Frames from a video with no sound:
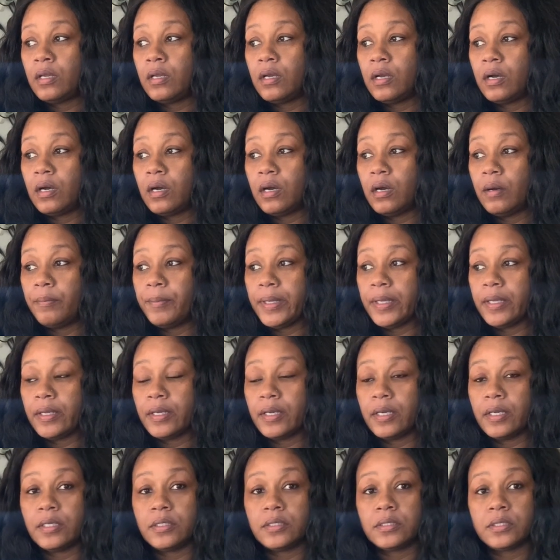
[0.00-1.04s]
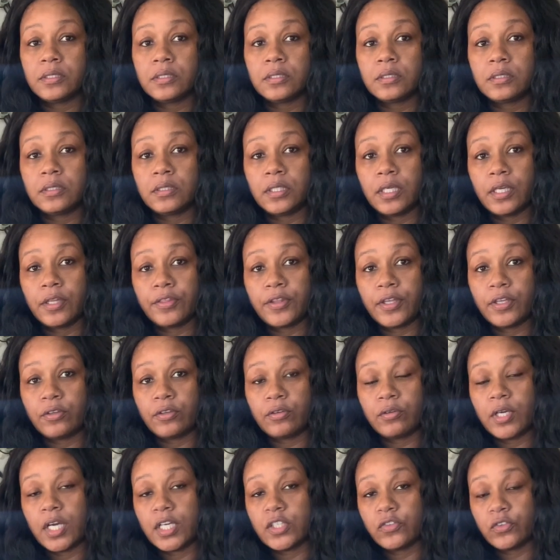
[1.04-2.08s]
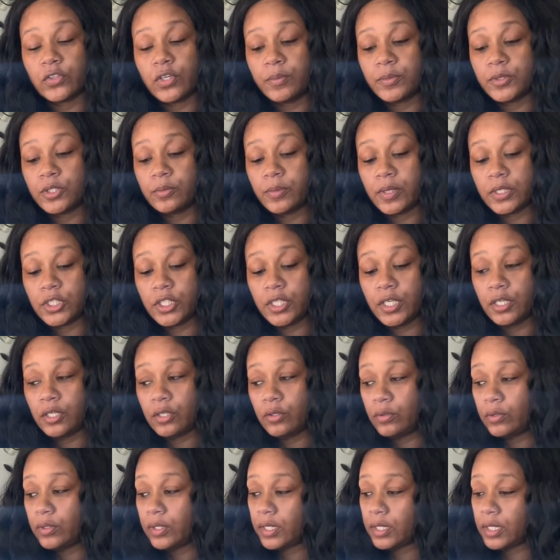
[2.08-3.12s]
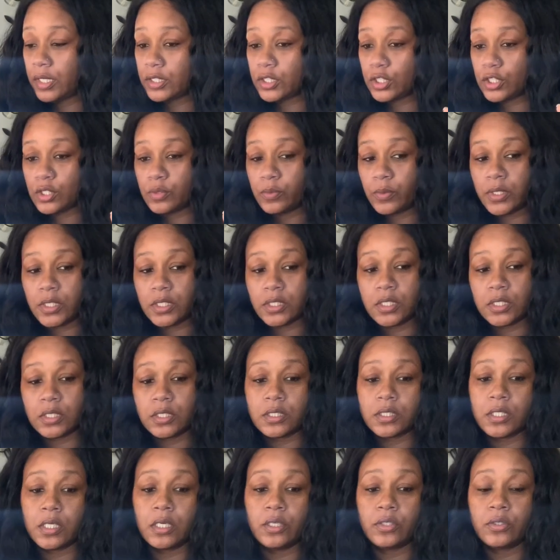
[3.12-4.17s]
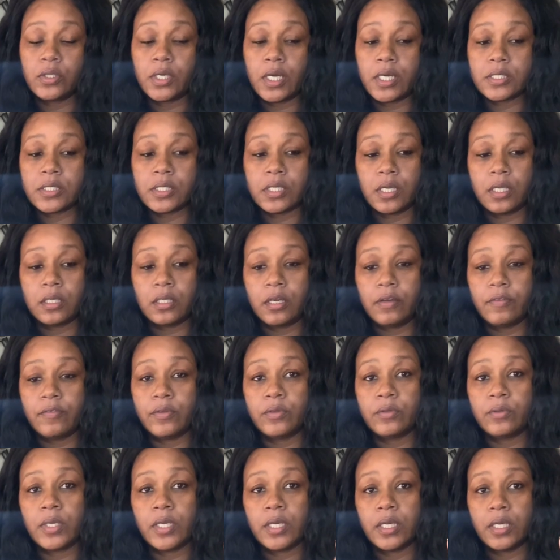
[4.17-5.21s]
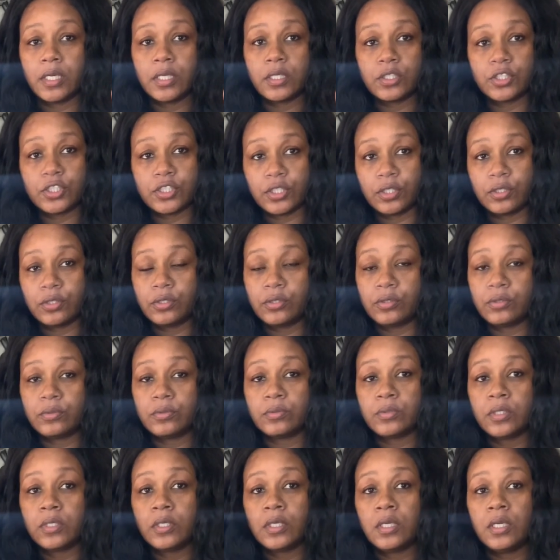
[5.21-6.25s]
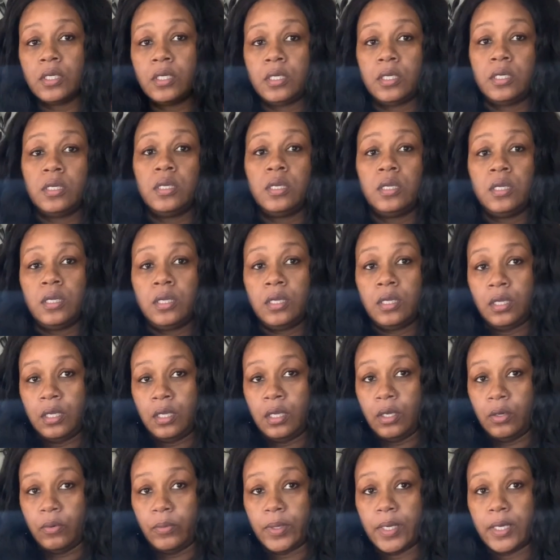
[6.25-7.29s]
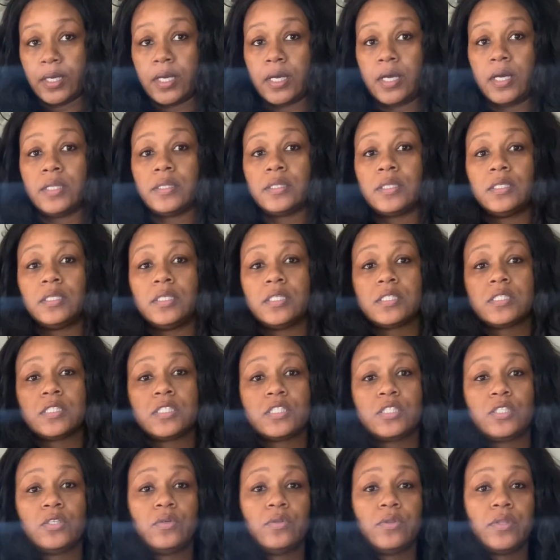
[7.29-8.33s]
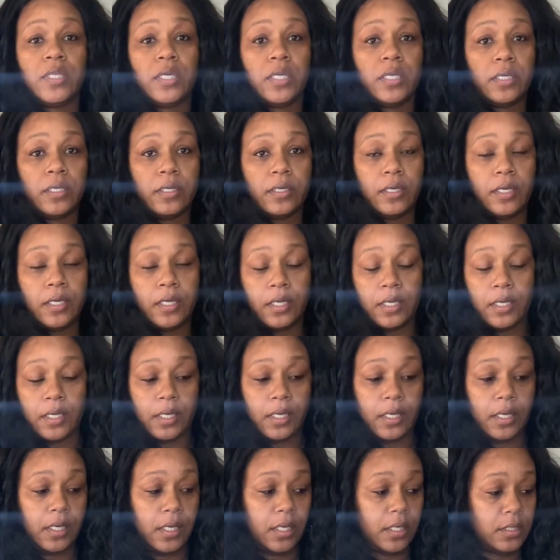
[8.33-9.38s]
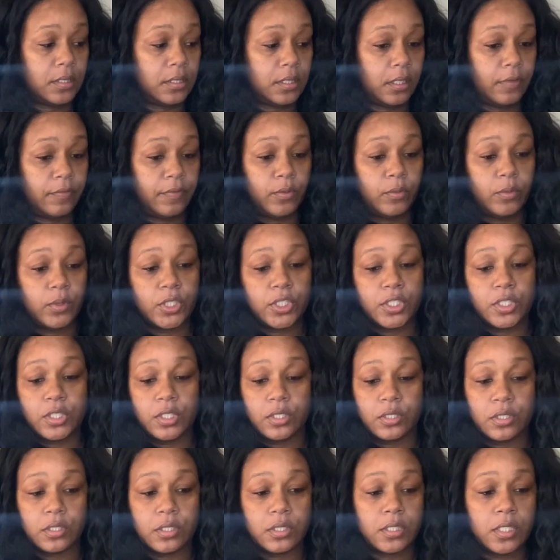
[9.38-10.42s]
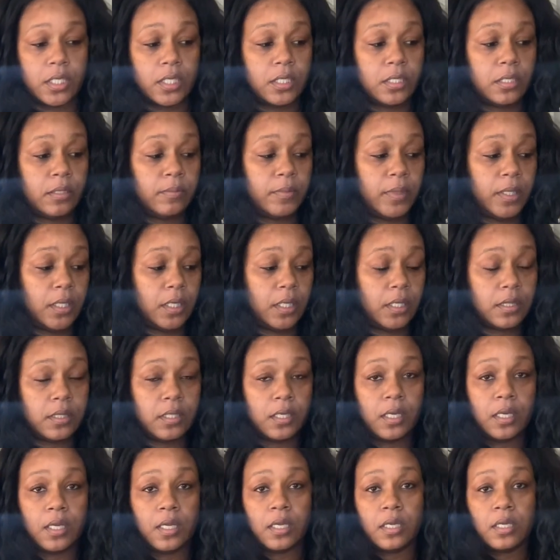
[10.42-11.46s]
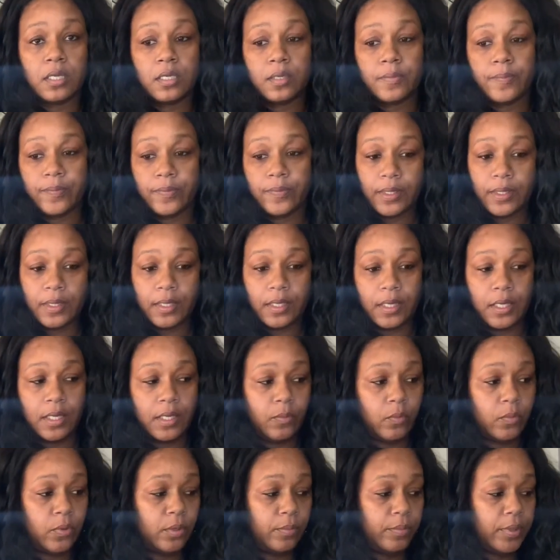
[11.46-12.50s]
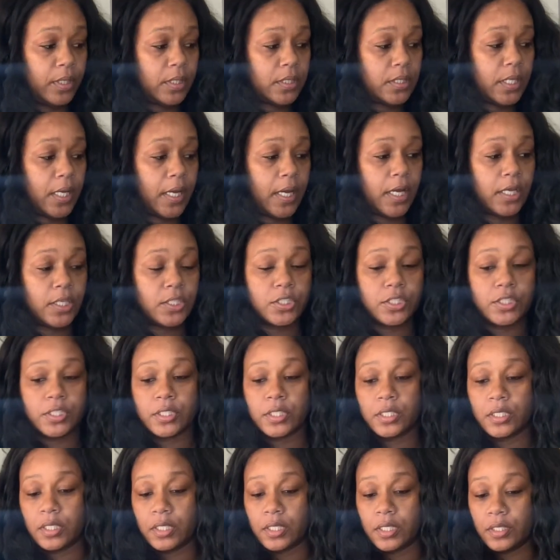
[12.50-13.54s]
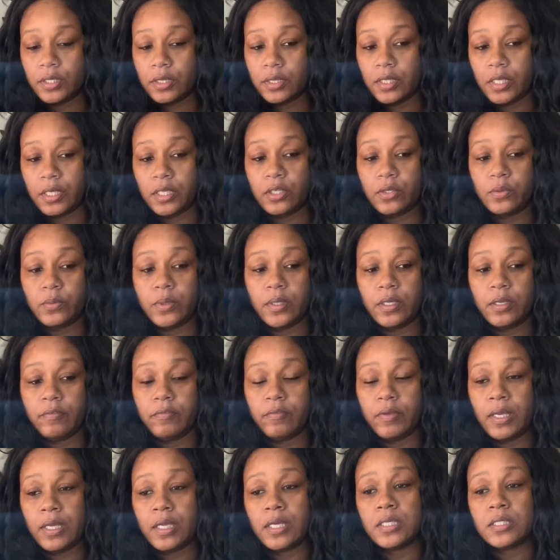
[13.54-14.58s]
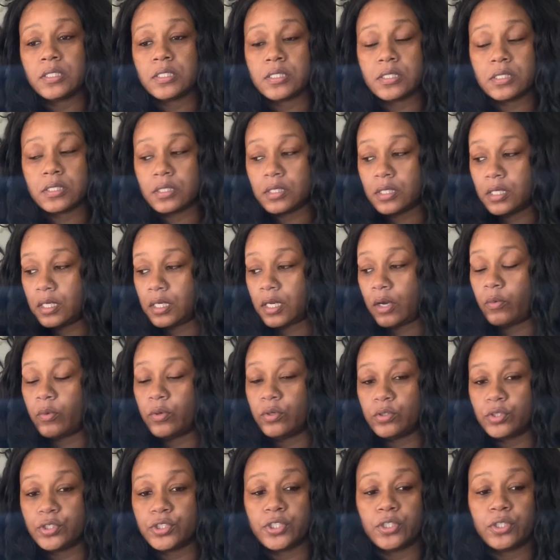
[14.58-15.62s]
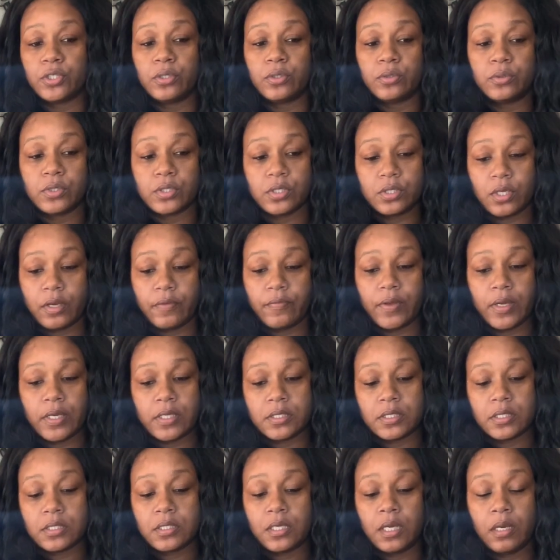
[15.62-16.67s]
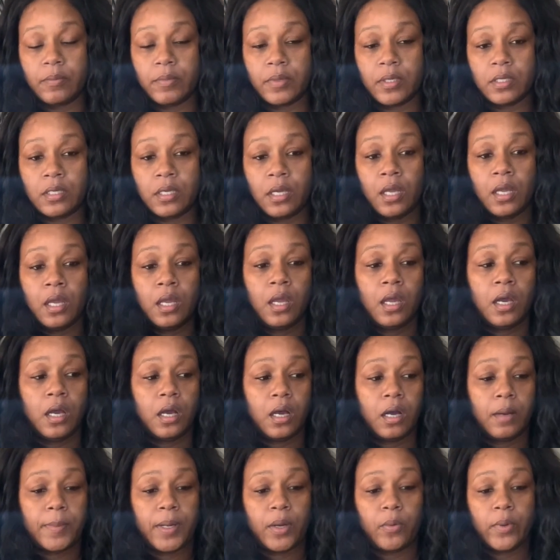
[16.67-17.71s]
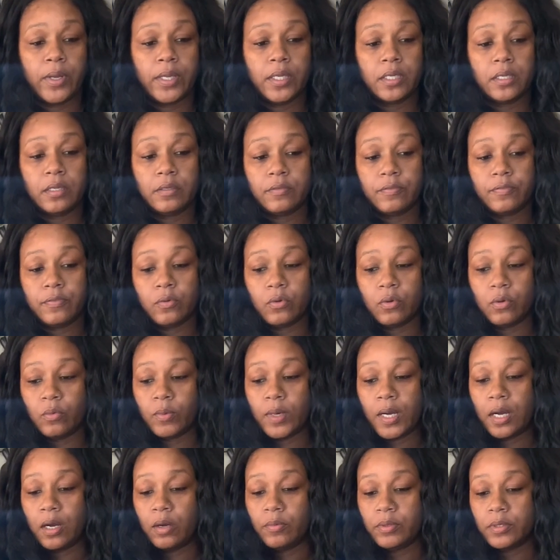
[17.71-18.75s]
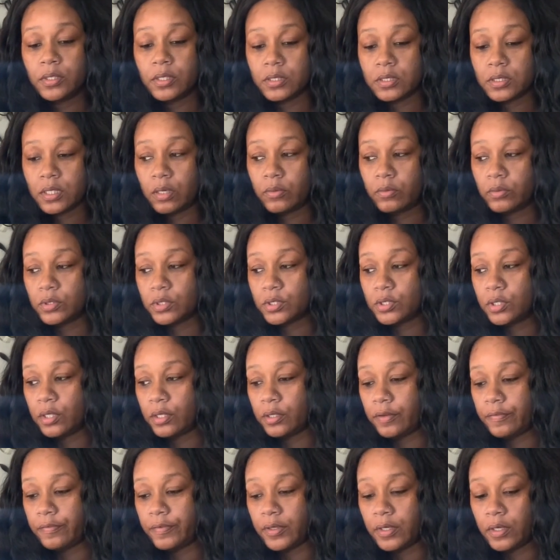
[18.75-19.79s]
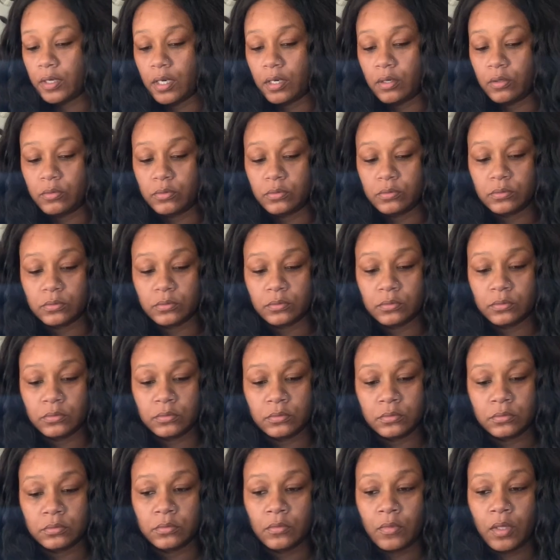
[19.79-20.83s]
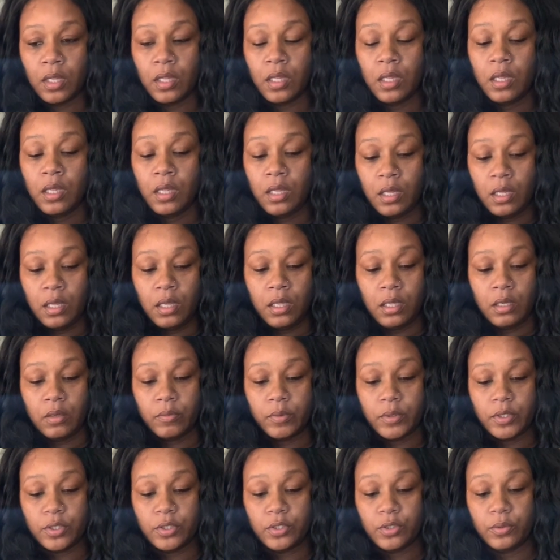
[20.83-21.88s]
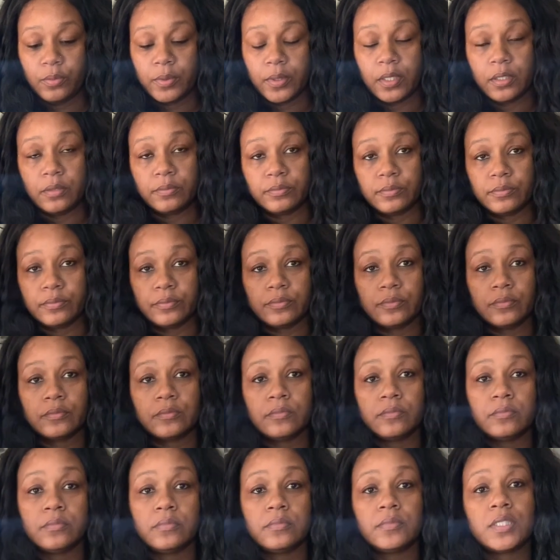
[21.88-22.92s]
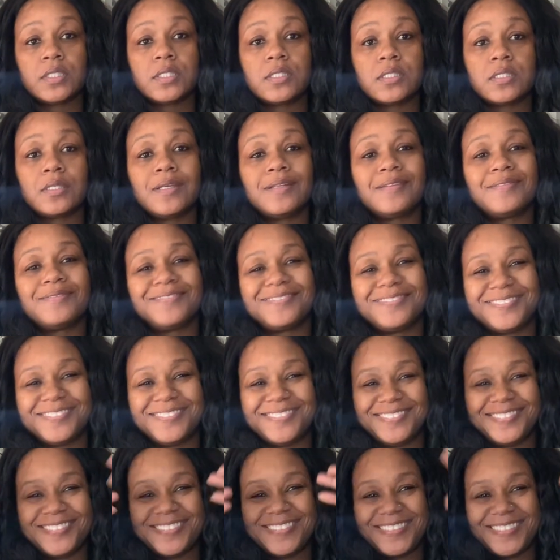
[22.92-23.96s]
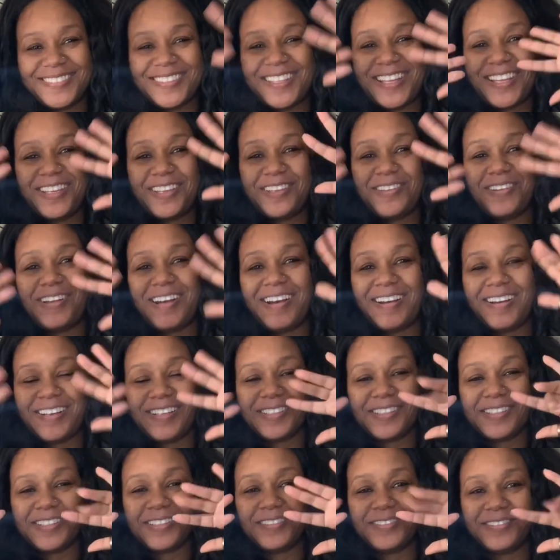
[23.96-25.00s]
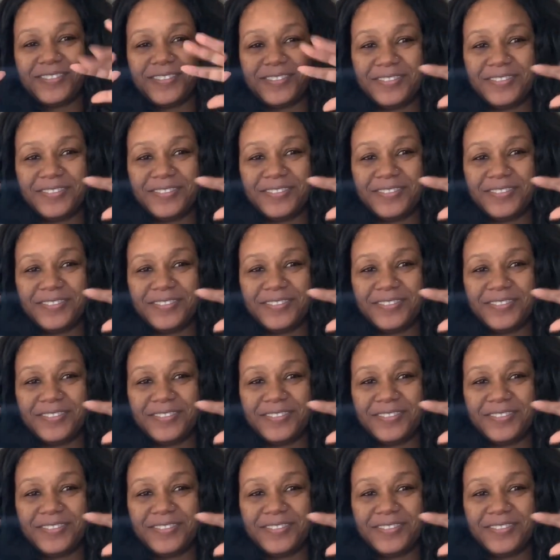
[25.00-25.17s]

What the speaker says: And yeah, thank you guys for coming to my channel. And I just wanted to tell you guys that I love you and show you what I got. The list is still there. And if you wish to send him anything, it will be attached. And thank you in advance. And I will show the stuff as it's coming. I waited for a while because I was trying to figure out what to do. But this is it. Thank you guys.